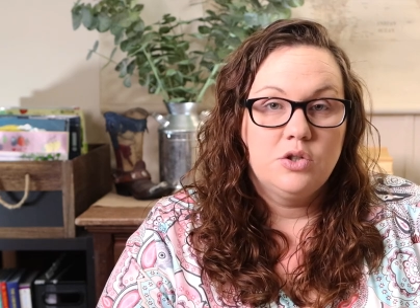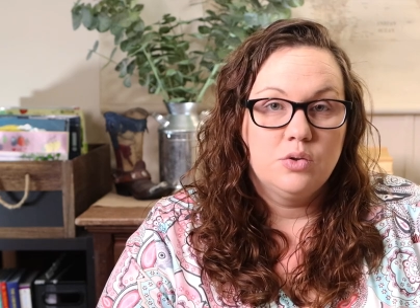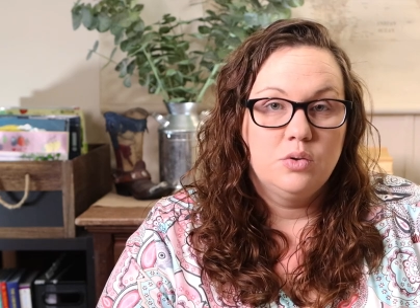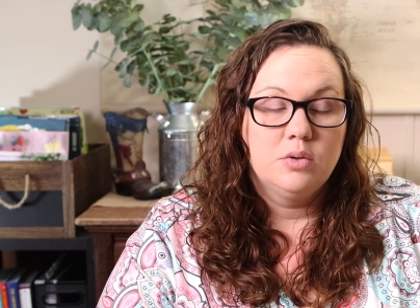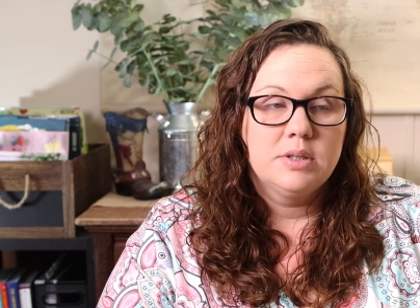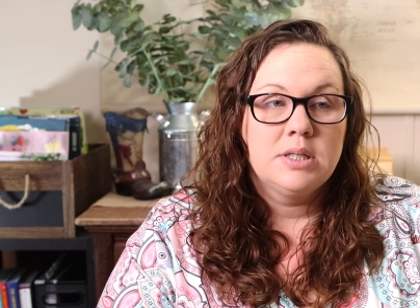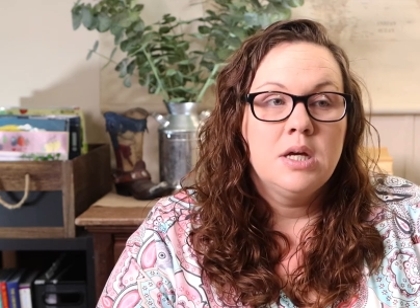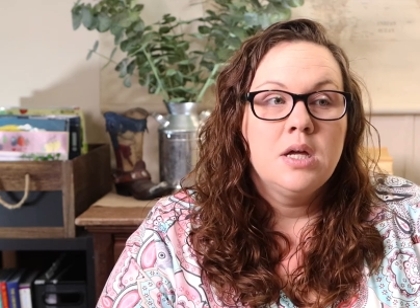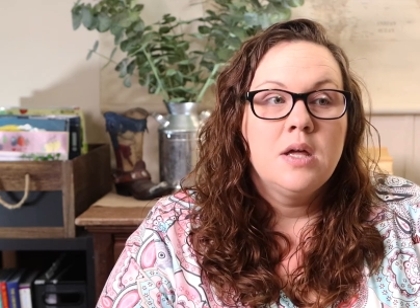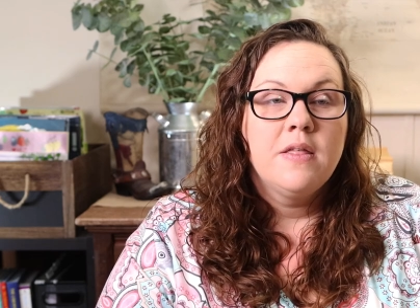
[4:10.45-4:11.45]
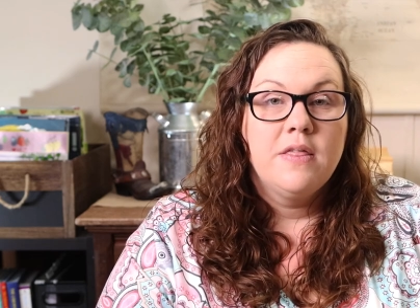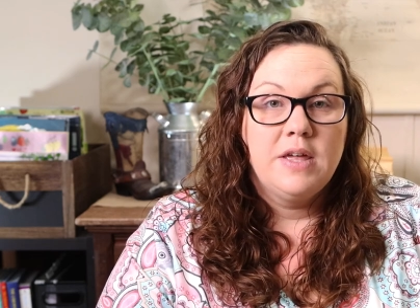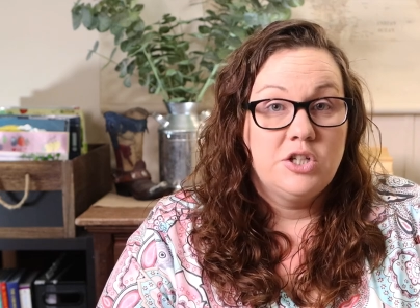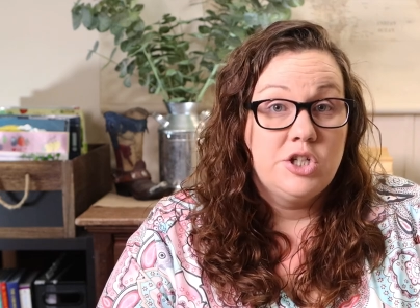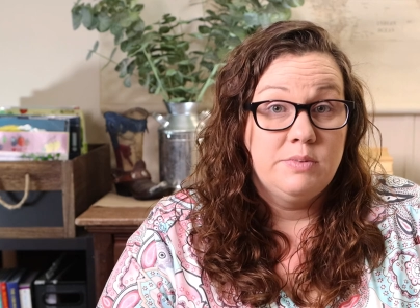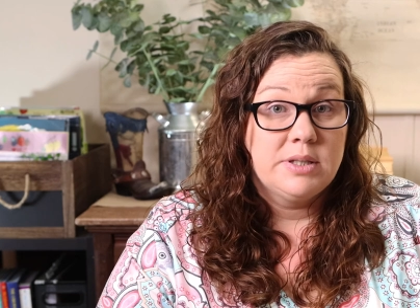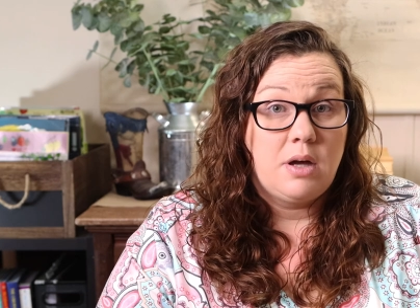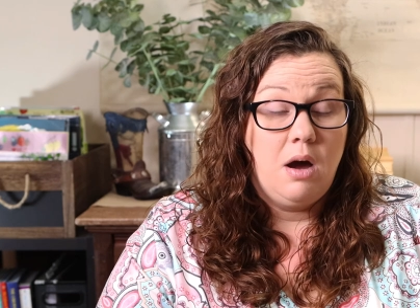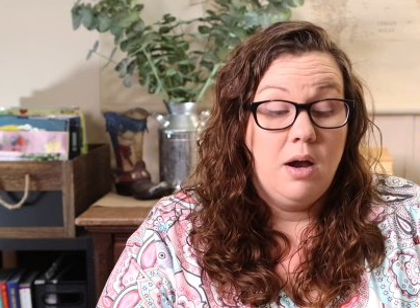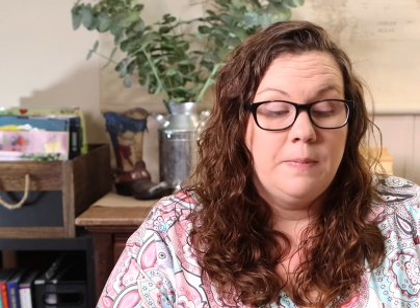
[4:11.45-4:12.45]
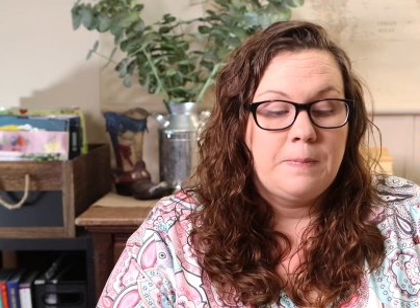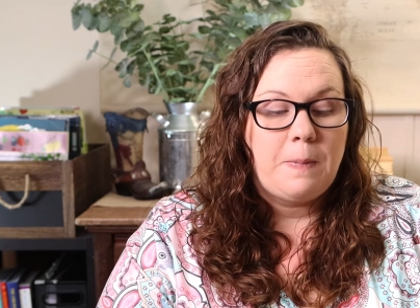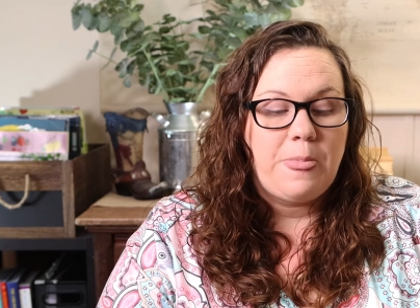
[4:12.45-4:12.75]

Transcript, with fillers: Jewell's Then She Was Gone.